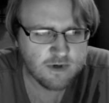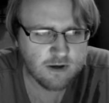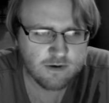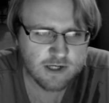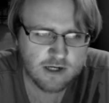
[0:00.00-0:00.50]

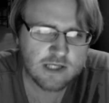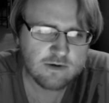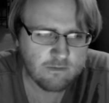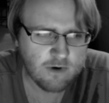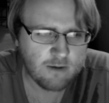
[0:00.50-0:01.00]
but there was
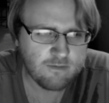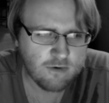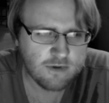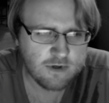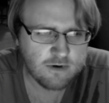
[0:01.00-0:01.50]
another one where I
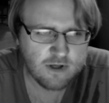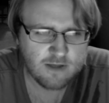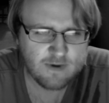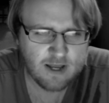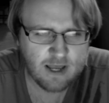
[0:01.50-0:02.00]
poured the
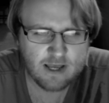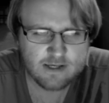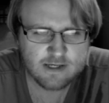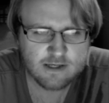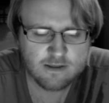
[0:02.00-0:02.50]
oil on my
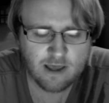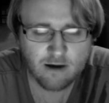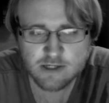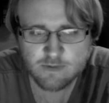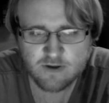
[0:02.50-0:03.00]
ass.
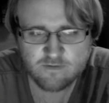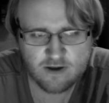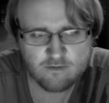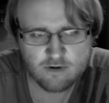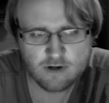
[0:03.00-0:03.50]
That was my
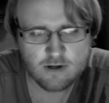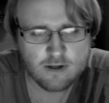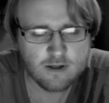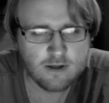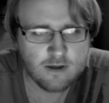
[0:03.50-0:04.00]
favorite.
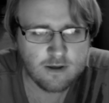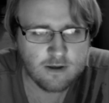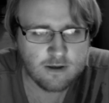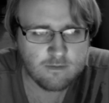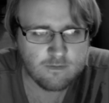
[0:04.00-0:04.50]

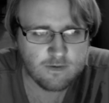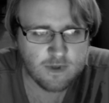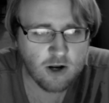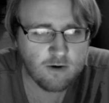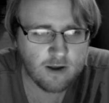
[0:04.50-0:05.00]

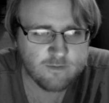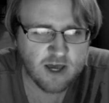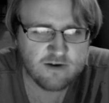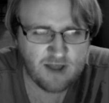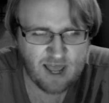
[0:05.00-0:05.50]
I'm
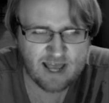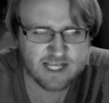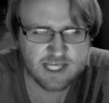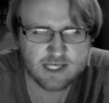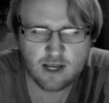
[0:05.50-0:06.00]
kind of
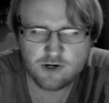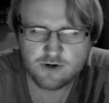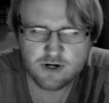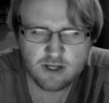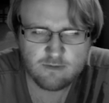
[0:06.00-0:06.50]

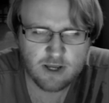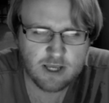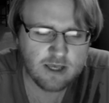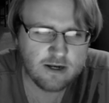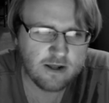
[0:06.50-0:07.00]
ass-centric in
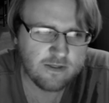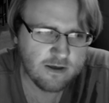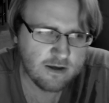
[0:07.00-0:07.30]
my head, I